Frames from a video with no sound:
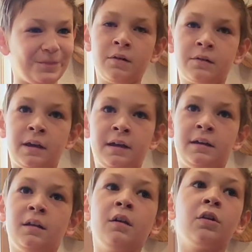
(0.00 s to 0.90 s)
Okay.
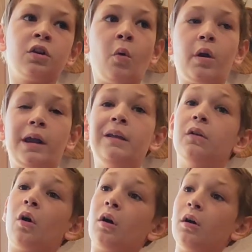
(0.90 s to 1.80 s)
So what I
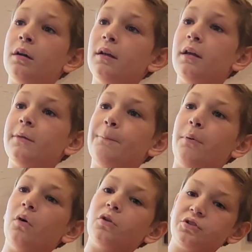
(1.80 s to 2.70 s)
learned is
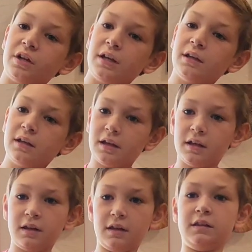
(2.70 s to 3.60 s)
pushing
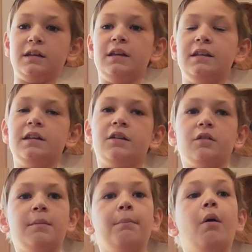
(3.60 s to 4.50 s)
is easier
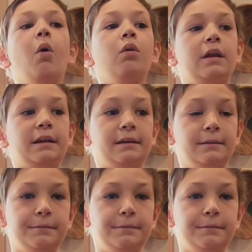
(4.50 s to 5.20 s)
than pulling.